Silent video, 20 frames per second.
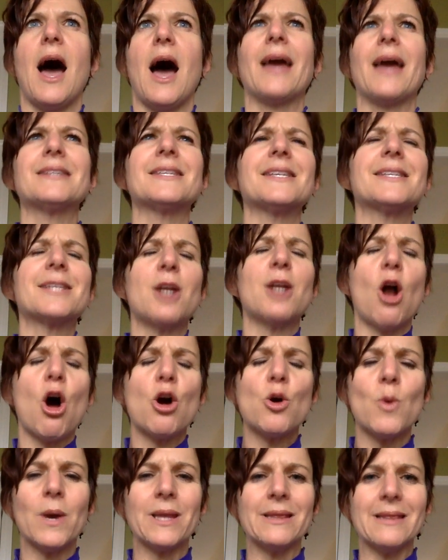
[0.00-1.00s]
I guess that's an
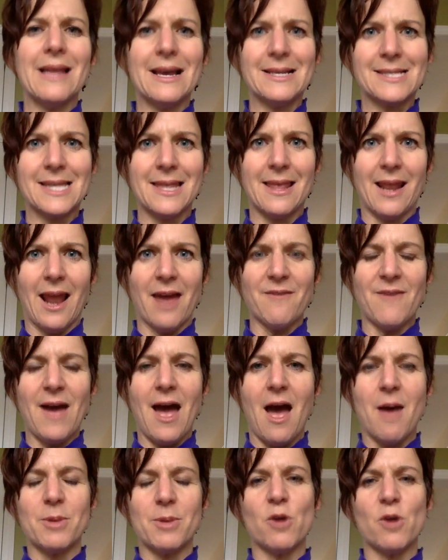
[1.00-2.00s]
ongoing lesson that I've
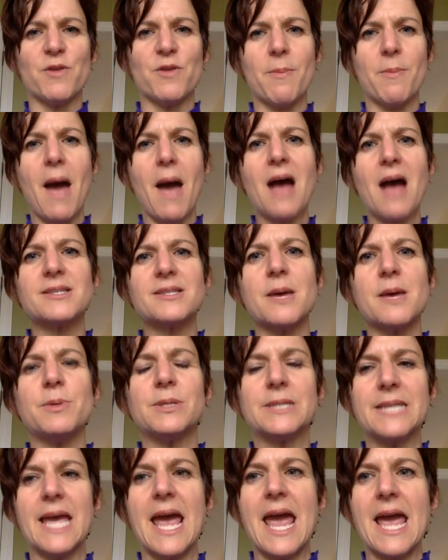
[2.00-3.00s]
had, but over the past
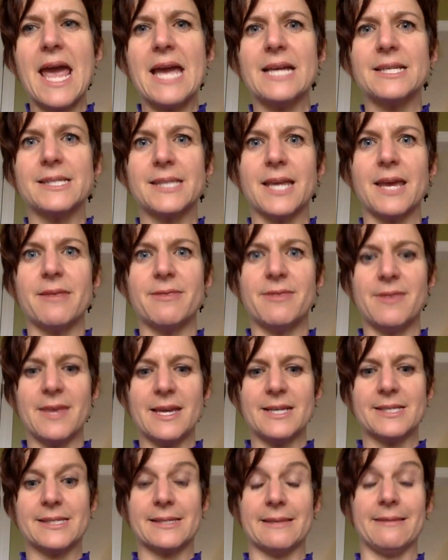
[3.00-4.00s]
couple days,
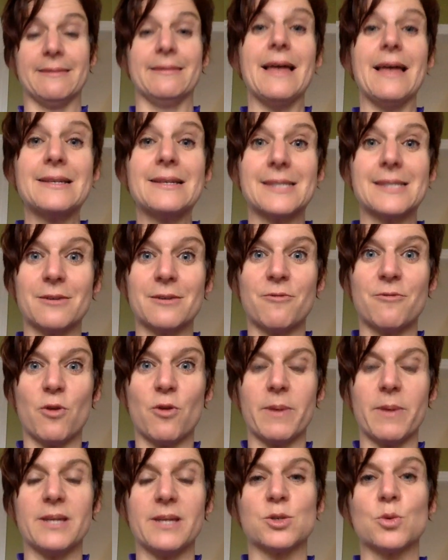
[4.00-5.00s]
this lesson for
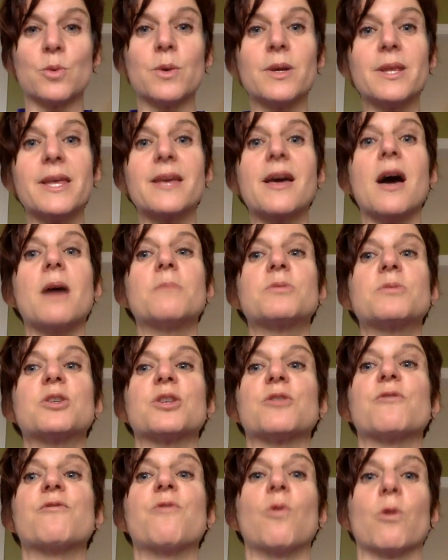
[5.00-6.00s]
me has really come to
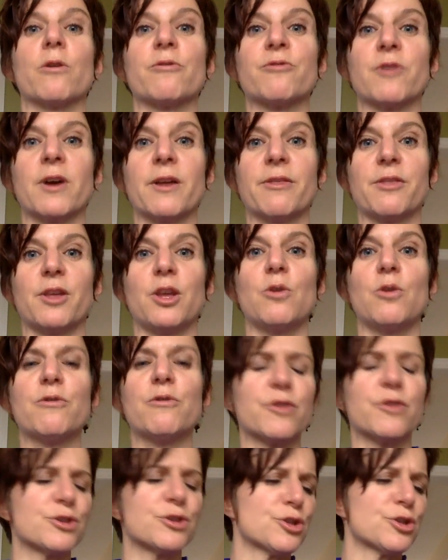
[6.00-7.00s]
the forefront. The
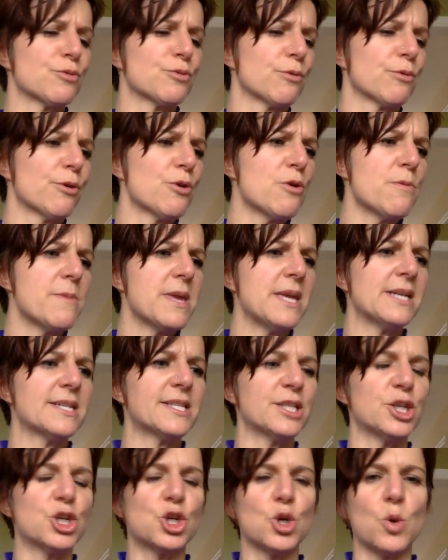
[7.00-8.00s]
universe threw me a
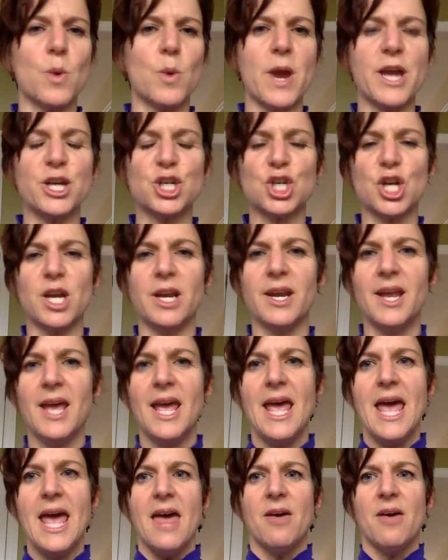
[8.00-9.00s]
situation
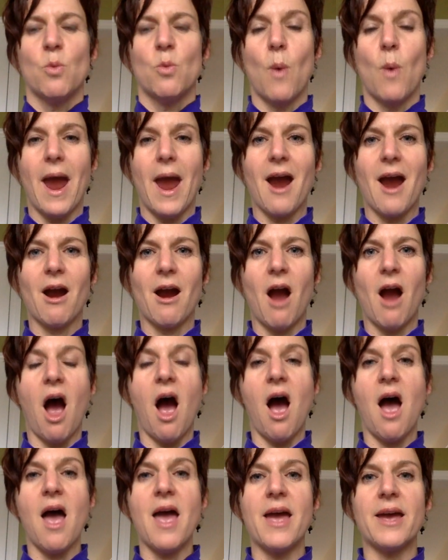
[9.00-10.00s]
where
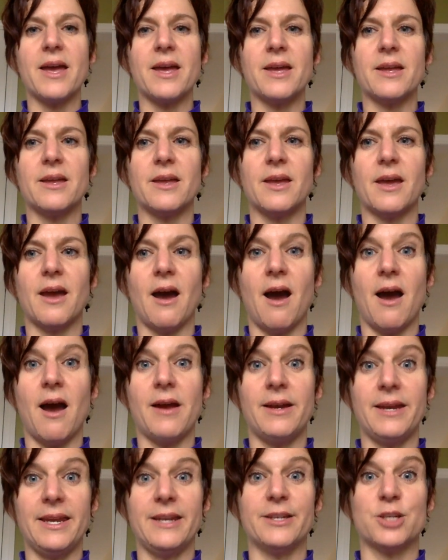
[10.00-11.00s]
I I
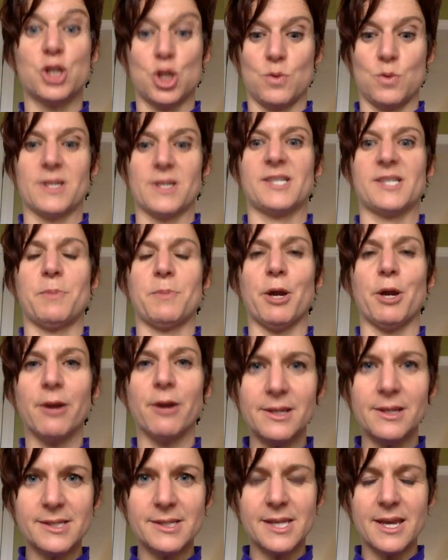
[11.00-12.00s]
needed to
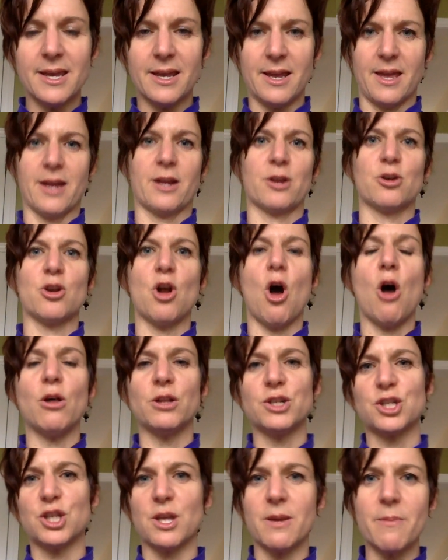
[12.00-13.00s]
experience it,
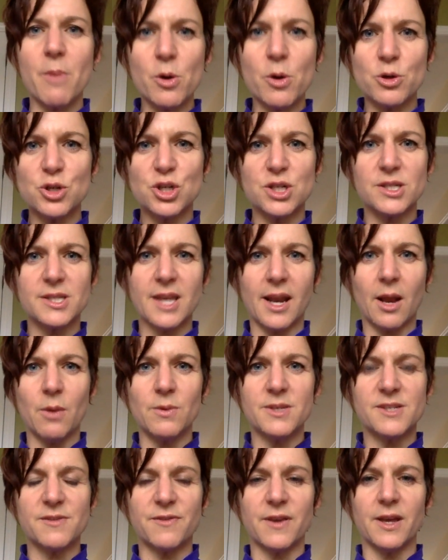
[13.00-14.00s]
acknowledge the emotions that I
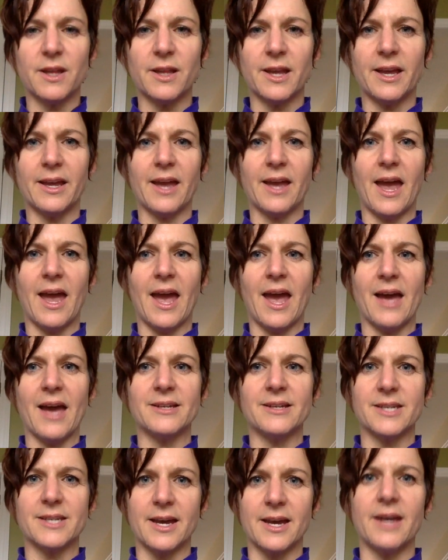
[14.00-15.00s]
was feeling,
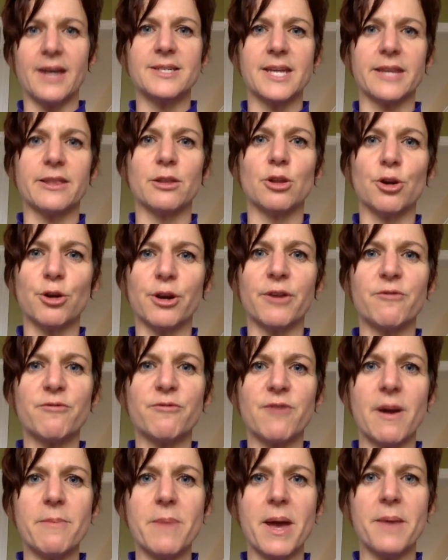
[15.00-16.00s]
and uh, and take the learning
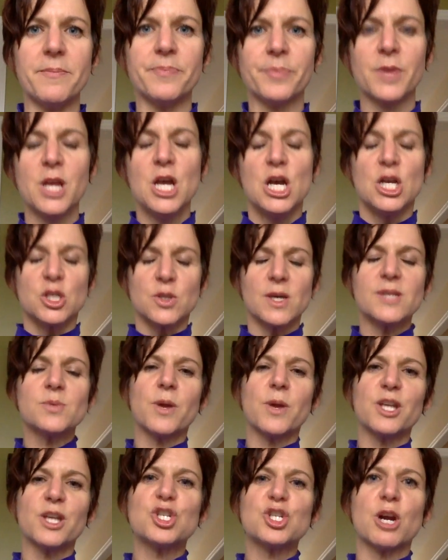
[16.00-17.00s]
from it. So that's what
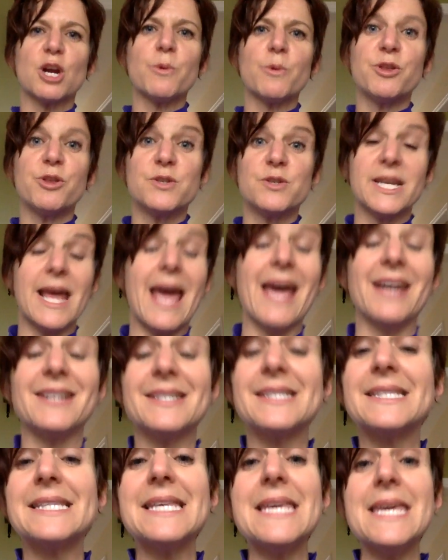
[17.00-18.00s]
I'm going to share with you today,
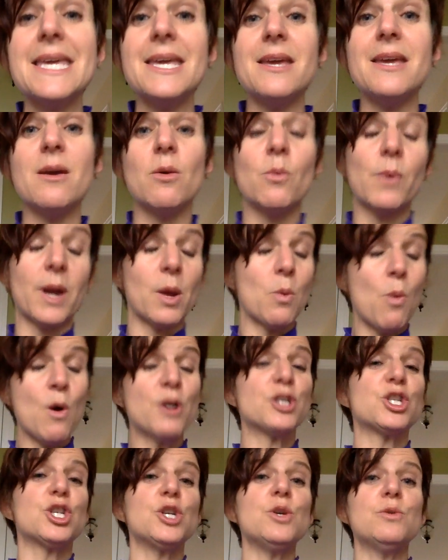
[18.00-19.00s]
and see what I
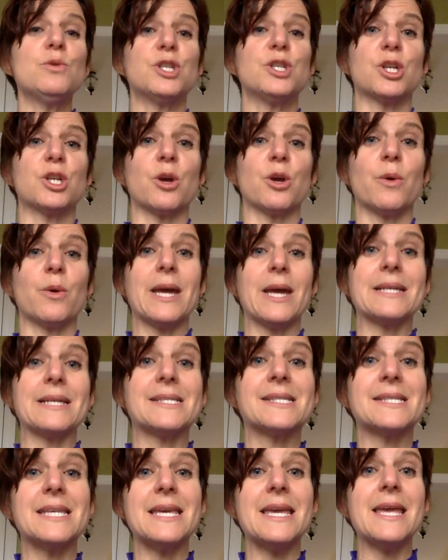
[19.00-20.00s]
want you to do
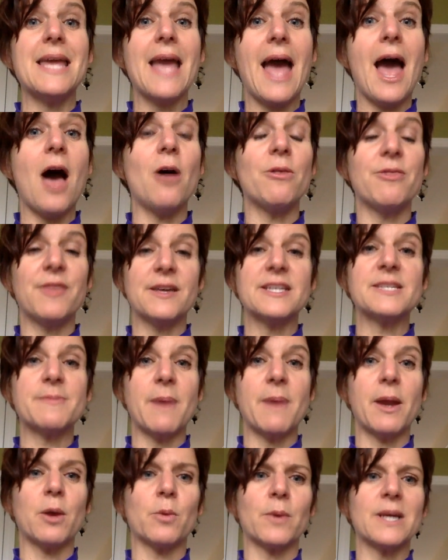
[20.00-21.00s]
is see how this
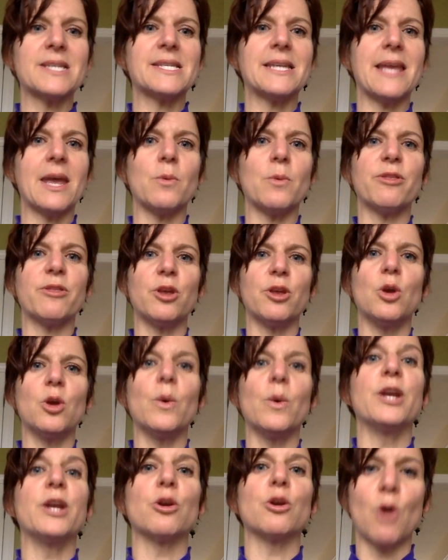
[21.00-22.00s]
might resonate with
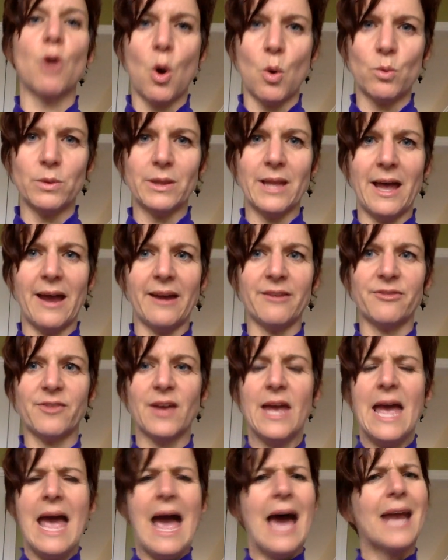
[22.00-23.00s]
you in your own life,
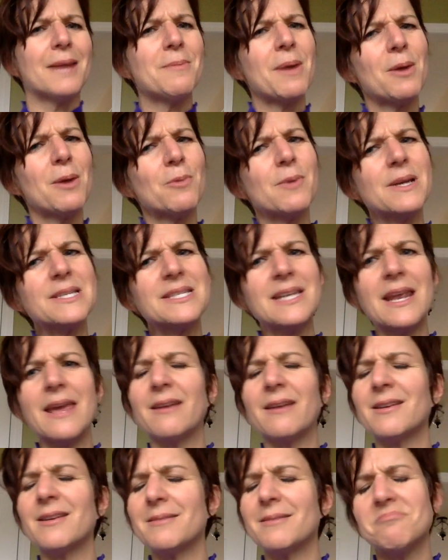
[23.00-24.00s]
and it might
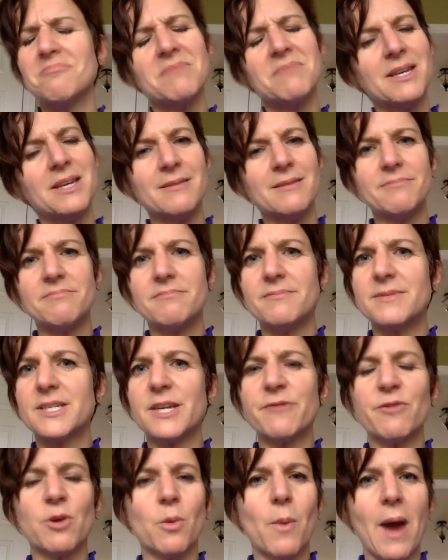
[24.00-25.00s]
resonate in a, in a
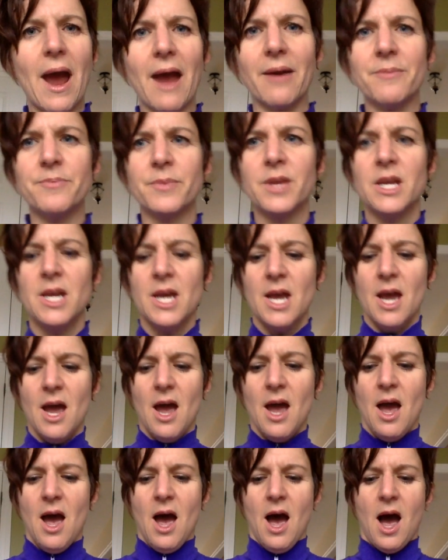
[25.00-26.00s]
different way.
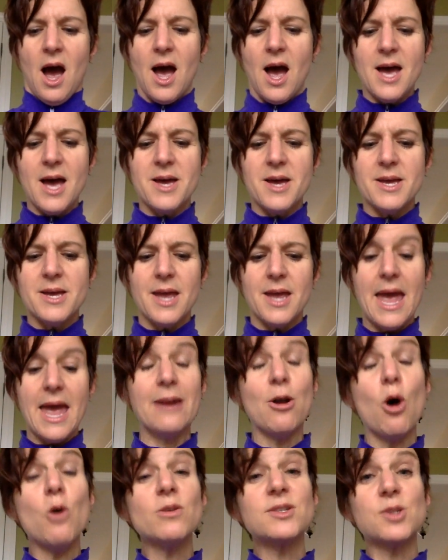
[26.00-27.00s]
Uh,
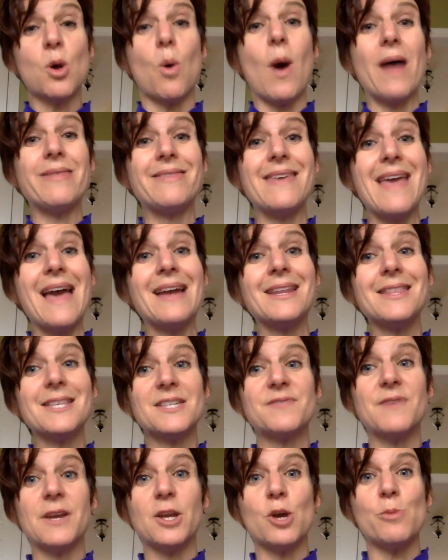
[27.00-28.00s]
and also, at the end of
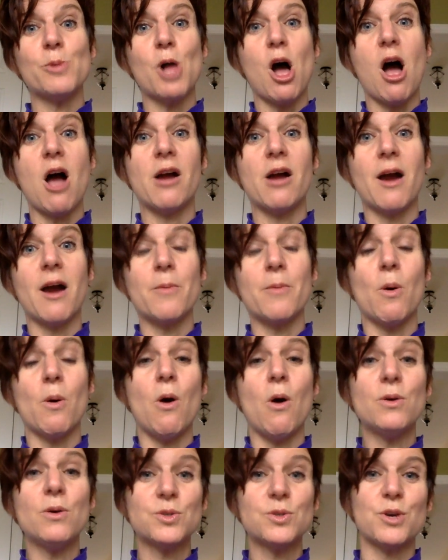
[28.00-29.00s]
this video blog, I'm
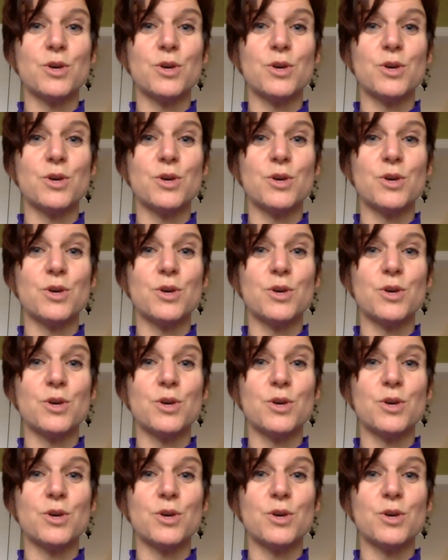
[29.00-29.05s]
also